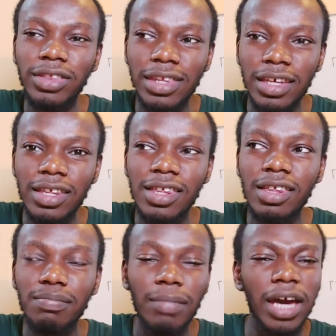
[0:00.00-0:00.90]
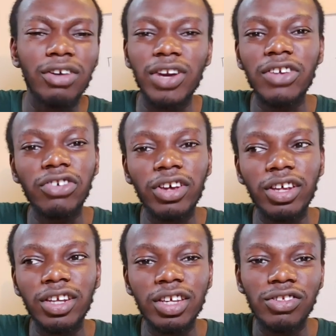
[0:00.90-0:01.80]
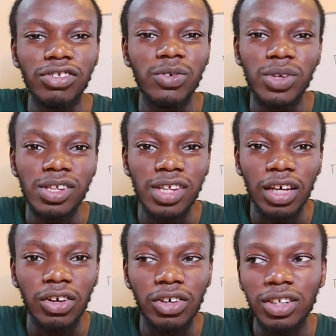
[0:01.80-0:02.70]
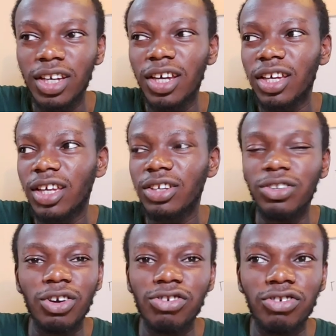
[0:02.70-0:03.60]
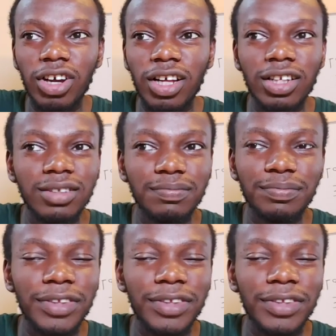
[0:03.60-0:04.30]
this migration into the second industrial.